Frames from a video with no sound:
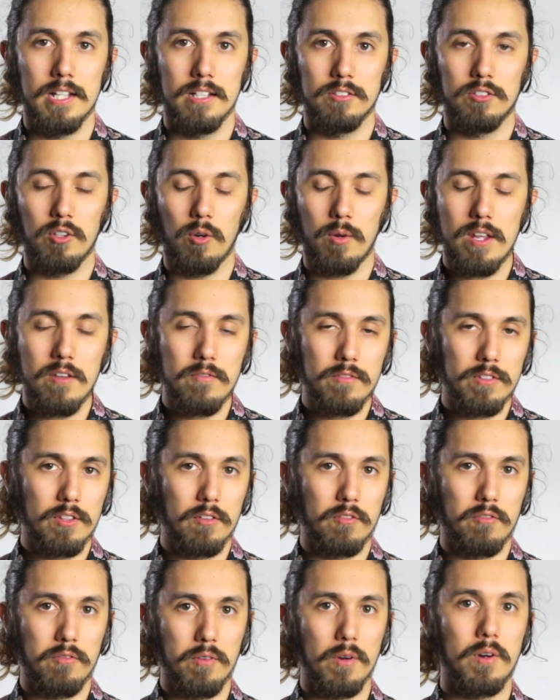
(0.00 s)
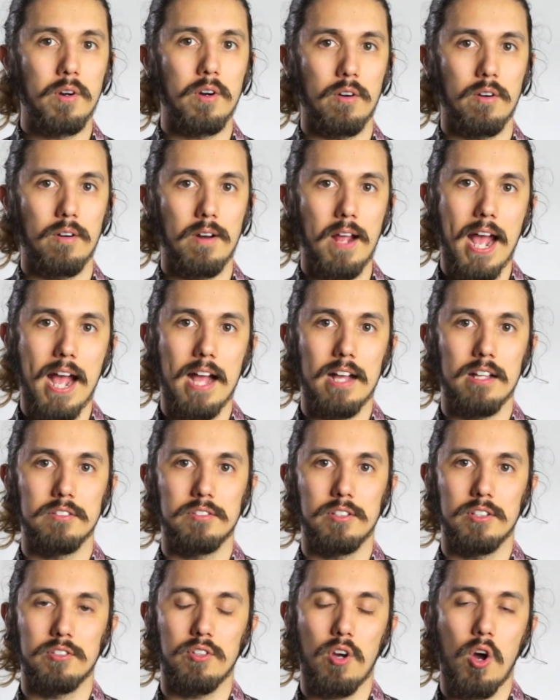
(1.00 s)
So even the footer
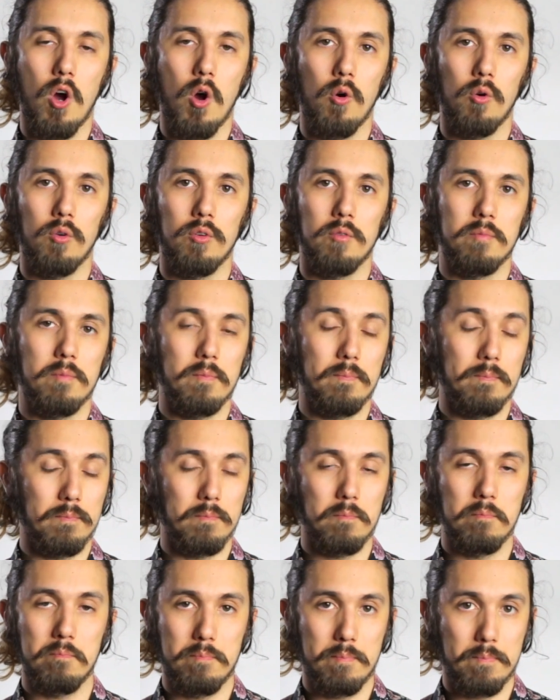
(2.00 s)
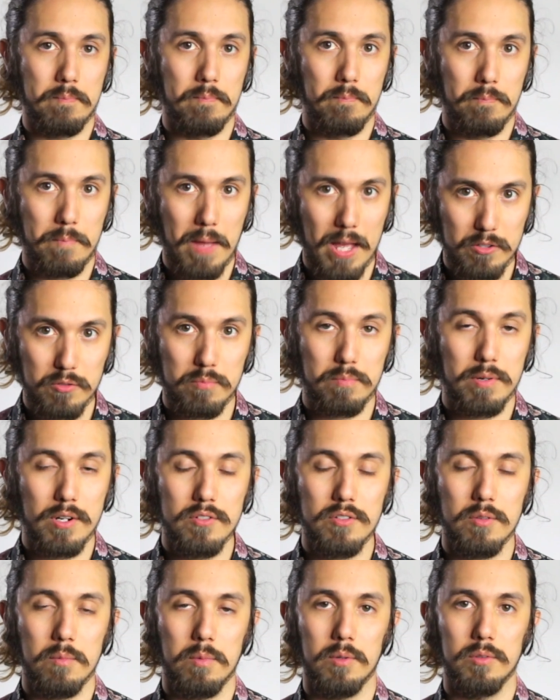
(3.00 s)
has its own best
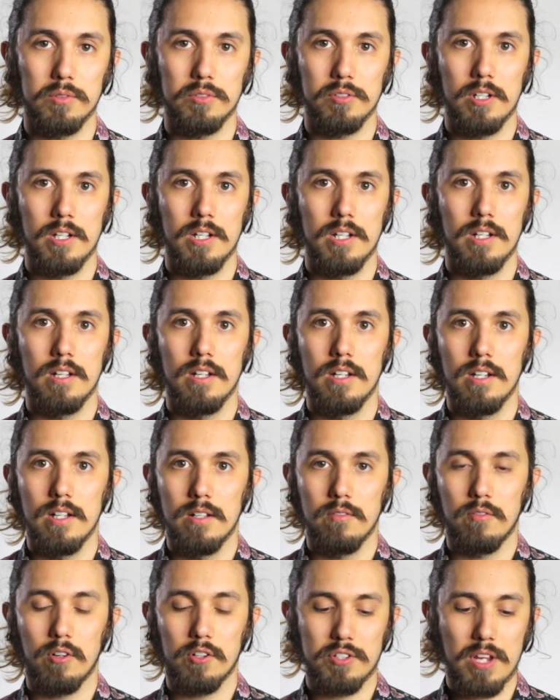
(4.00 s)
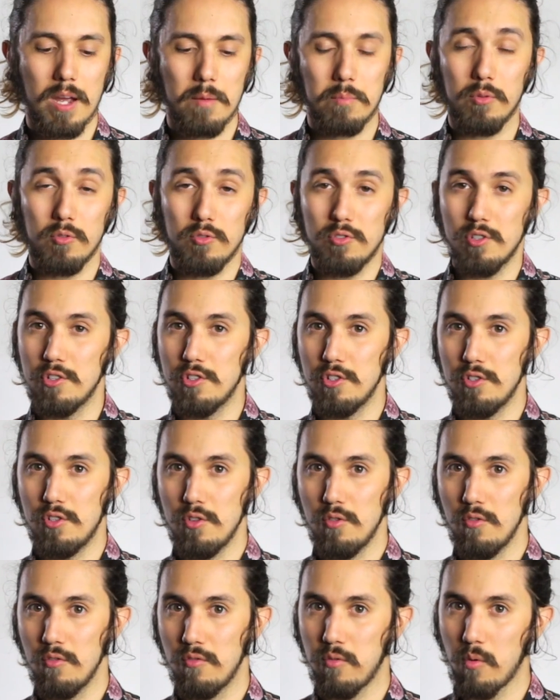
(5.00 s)
principles. For example, should you
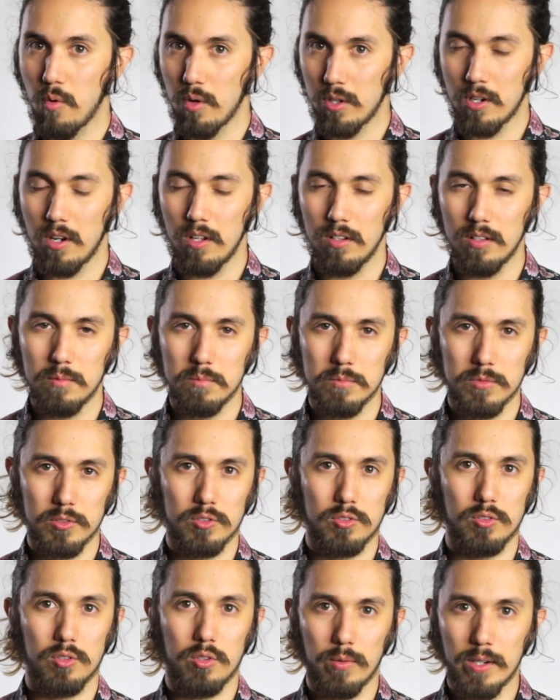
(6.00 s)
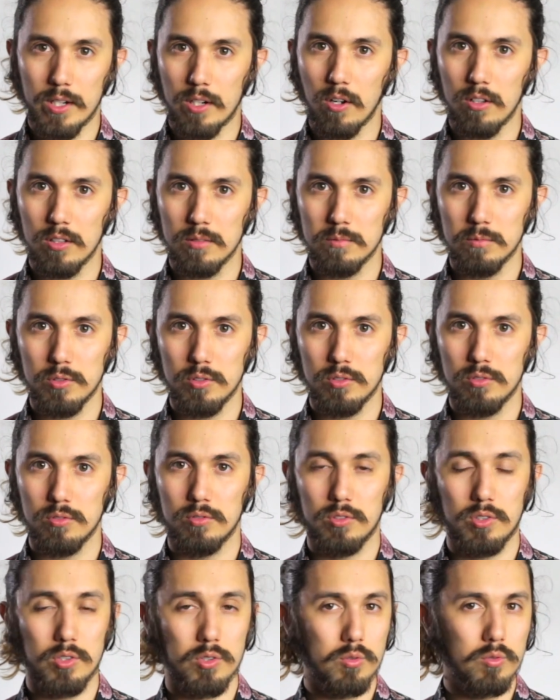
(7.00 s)
do four columns, three columns,
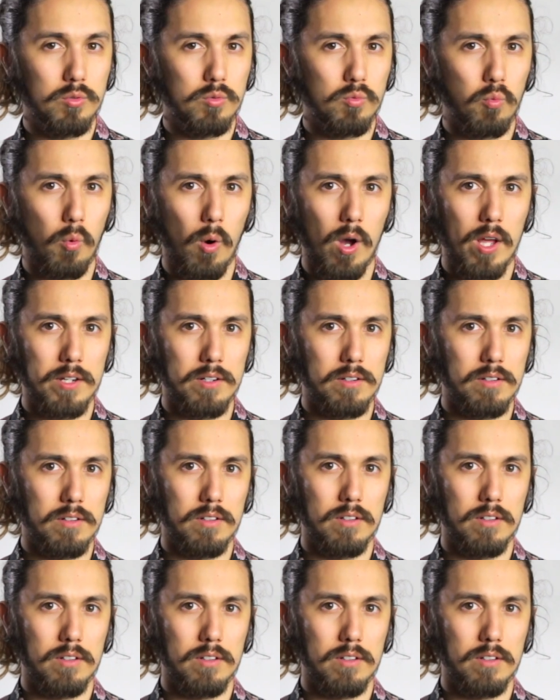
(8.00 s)
two, one?